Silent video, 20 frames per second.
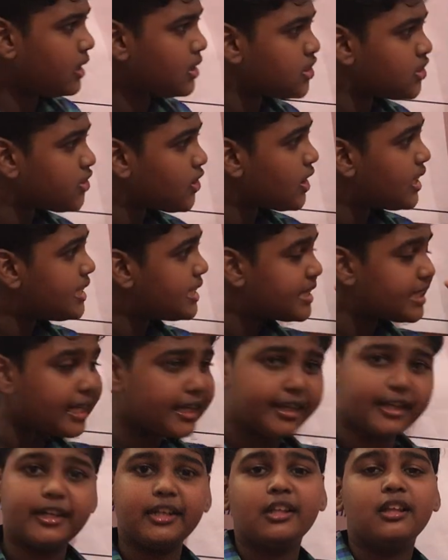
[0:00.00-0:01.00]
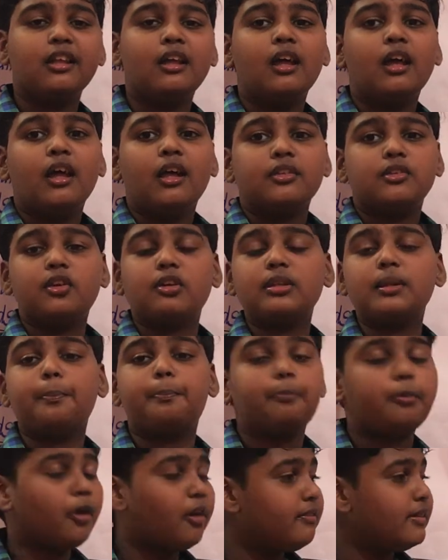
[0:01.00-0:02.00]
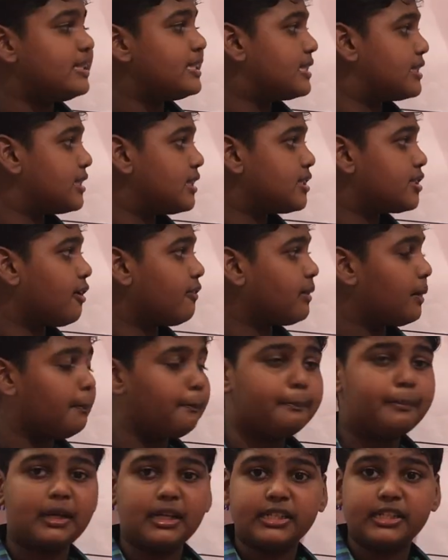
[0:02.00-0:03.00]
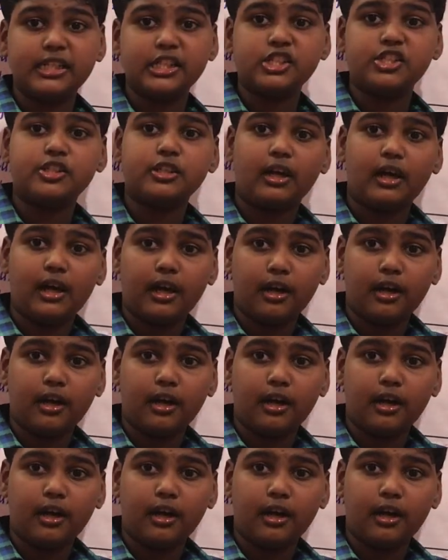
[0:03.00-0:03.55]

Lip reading: So inside it, there are the provinces of the British